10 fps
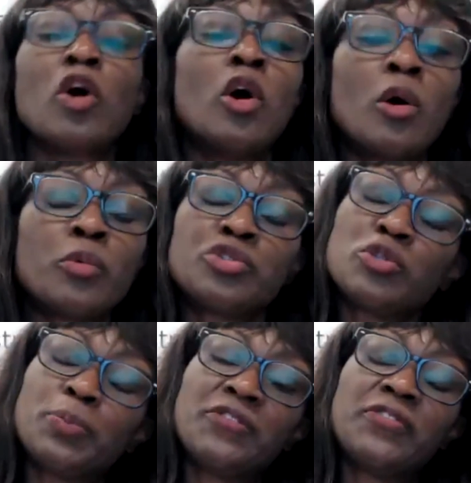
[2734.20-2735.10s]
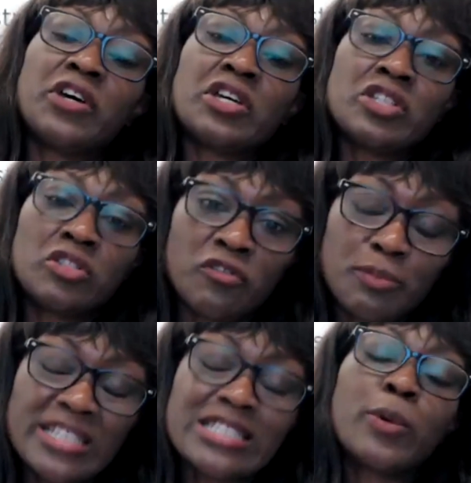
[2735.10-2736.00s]
Or would you prefer sort of
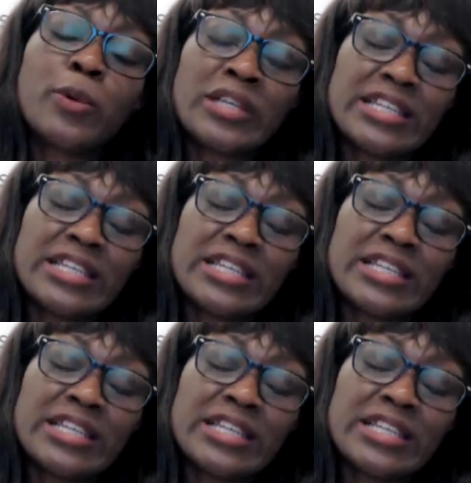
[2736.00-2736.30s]
bespoke